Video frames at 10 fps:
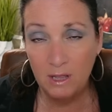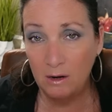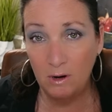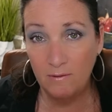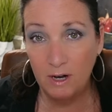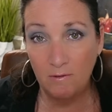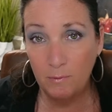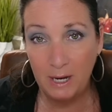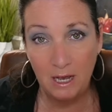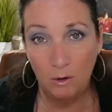they don't have enough
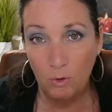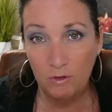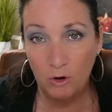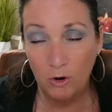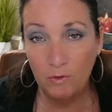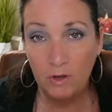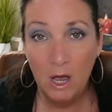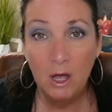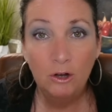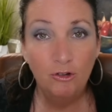money in reserves
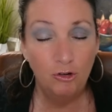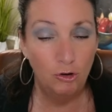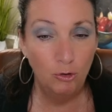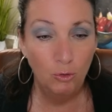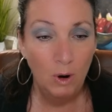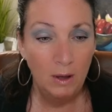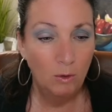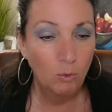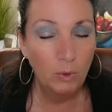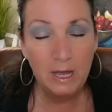to
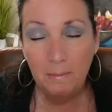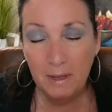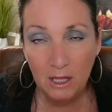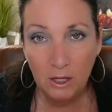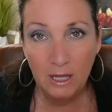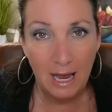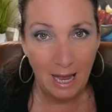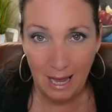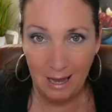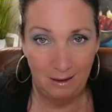rebuild
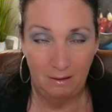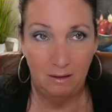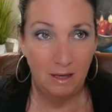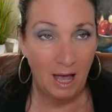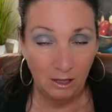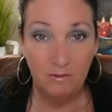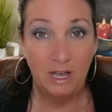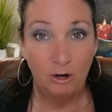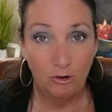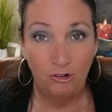
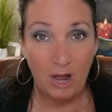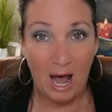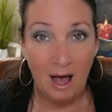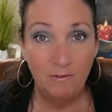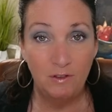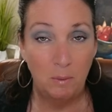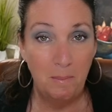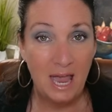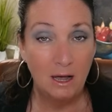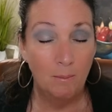elevator shafts and
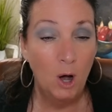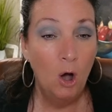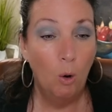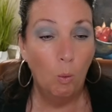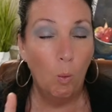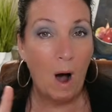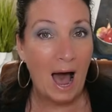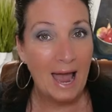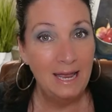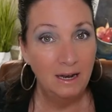make them
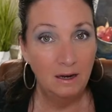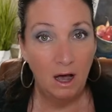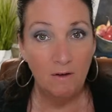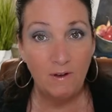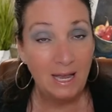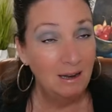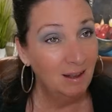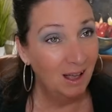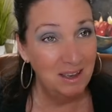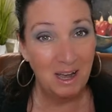wide enough. I can
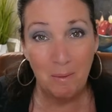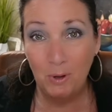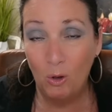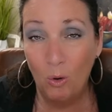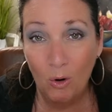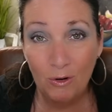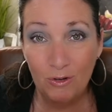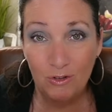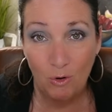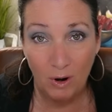tell you a couple horror
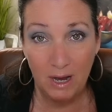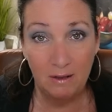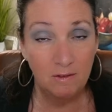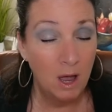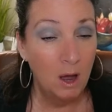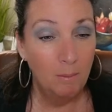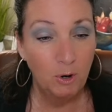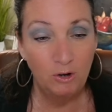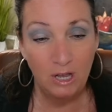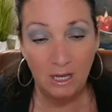stories,
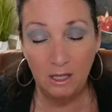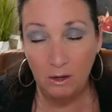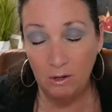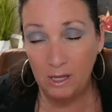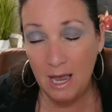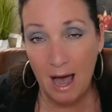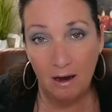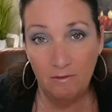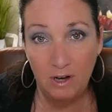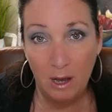particularly
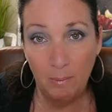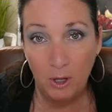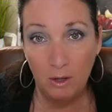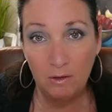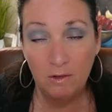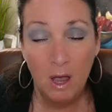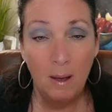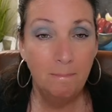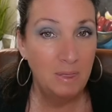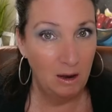out of Naples.
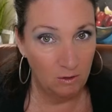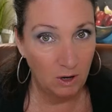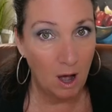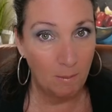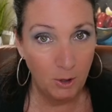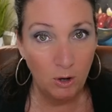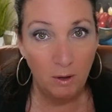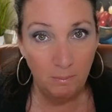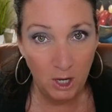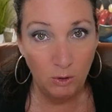There's a couple
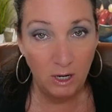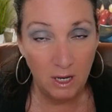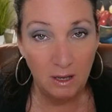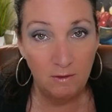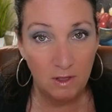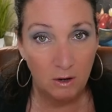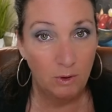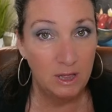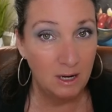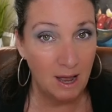communities that are
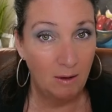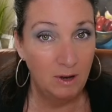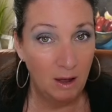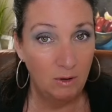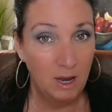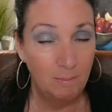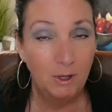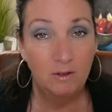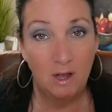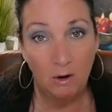in the downtown
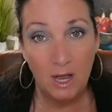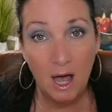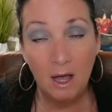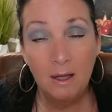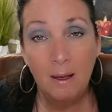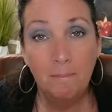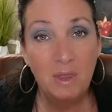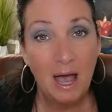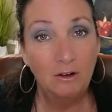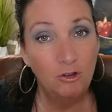Naples area
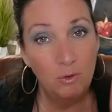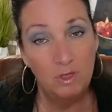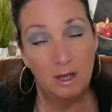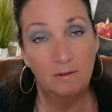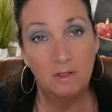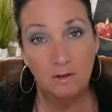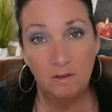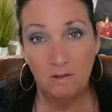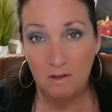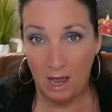that two things, the
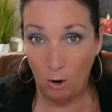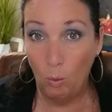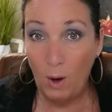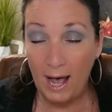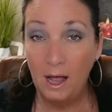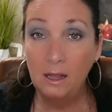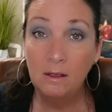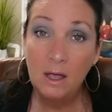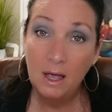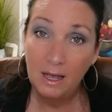stairwell
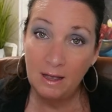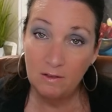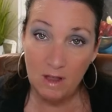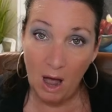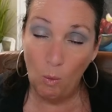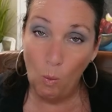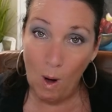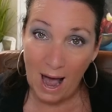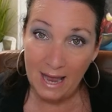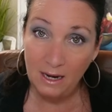is not
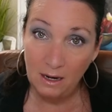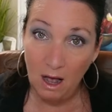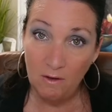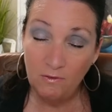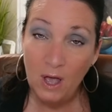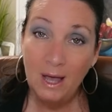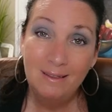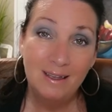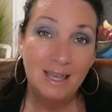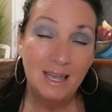wide enough
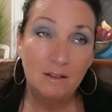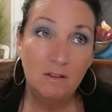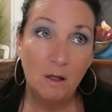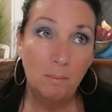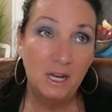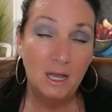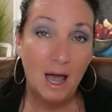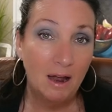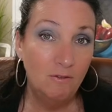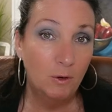to get somebody,
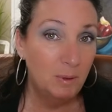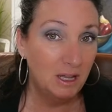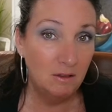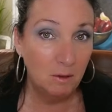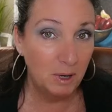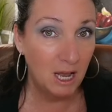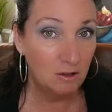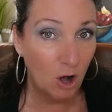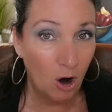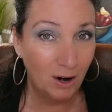God forbid, somebody has
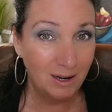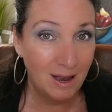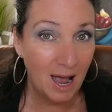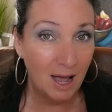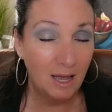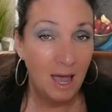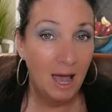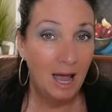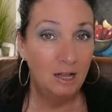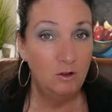a heart attack
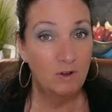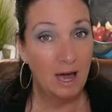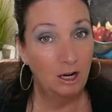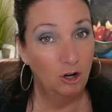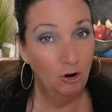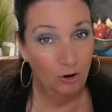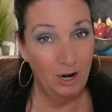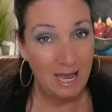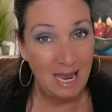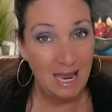and you've got a
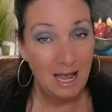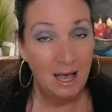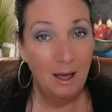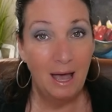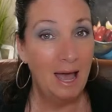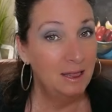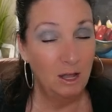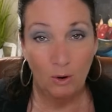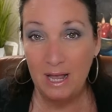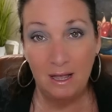gurney and
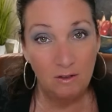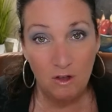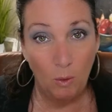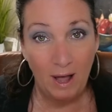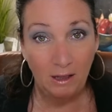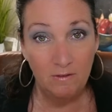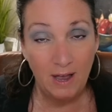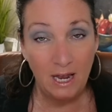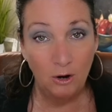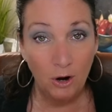there is no
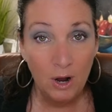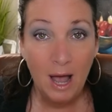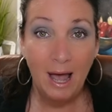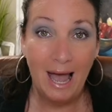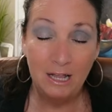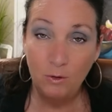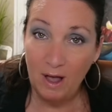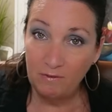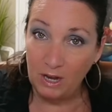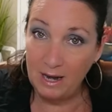elevator, and you
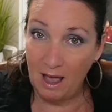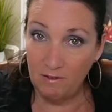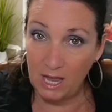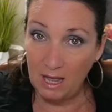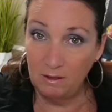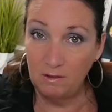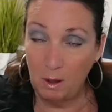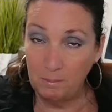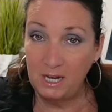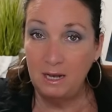have to navigate
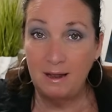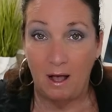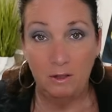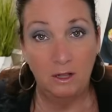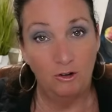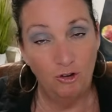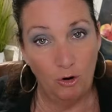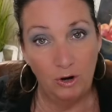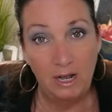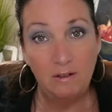somebody down the
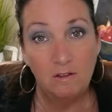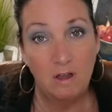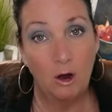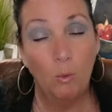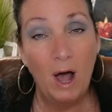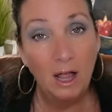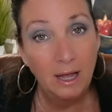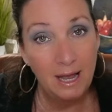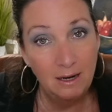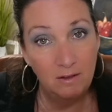turning stairwell,
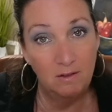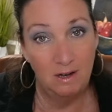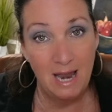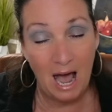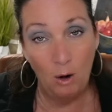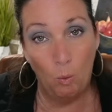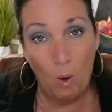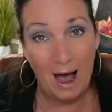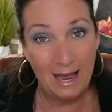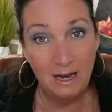and it's not
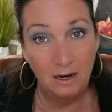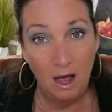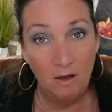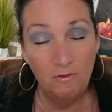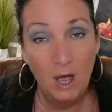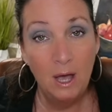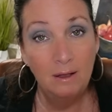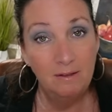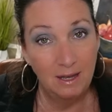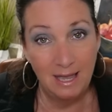wide enough
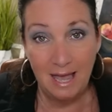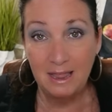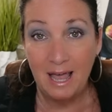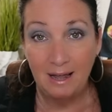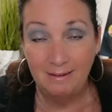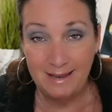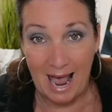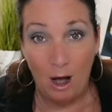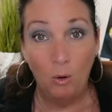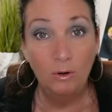to get that
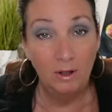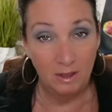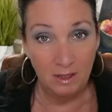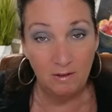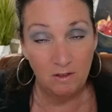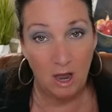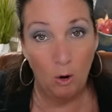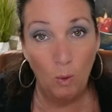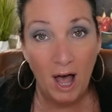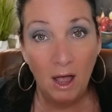down the
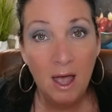stairwell,